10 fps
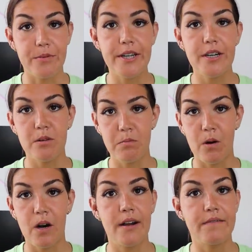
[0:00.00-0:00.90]
3 or
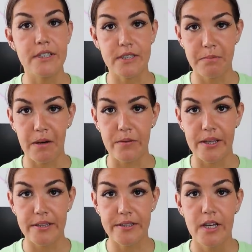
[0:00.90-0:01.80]
more of these
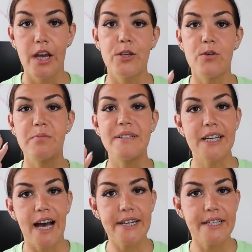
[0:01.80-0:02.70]
components, you'll be
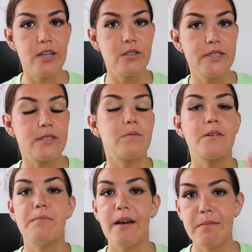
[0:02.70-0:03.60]
diagnosed
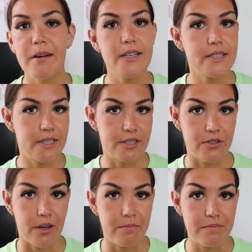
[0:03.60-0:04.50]
with metabolic
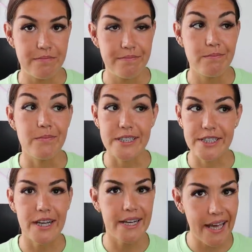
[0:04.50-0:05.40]
syndrome,
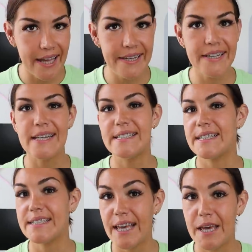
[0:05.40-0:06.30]
which again is
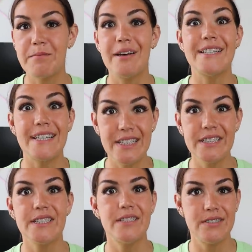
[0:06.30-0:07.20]
the same as
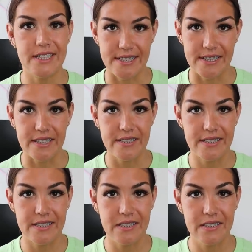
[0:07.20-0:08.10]
insulin
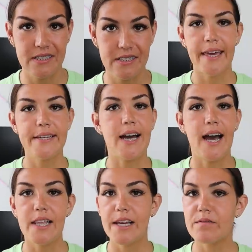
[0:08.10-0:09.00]
resistance. And
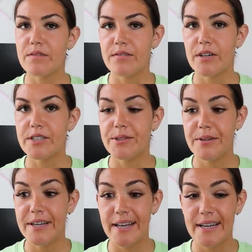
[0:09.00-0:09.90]
I like referring to
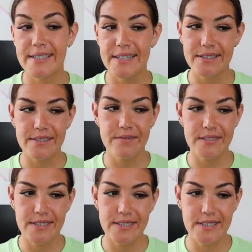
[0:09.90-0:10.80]
it as insulin
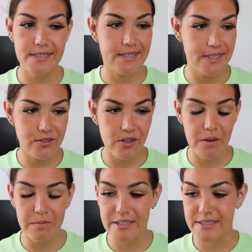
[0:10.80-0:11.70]
resistance
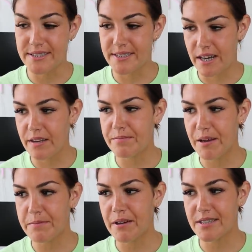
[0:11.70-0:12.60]
syndrome instead of
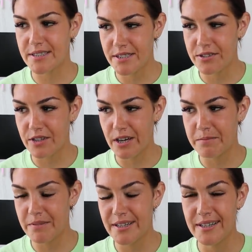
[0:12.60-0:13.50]
metabolic
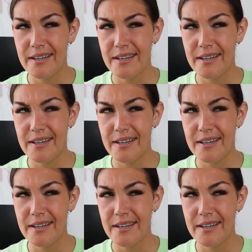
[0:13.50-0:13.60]
syndrome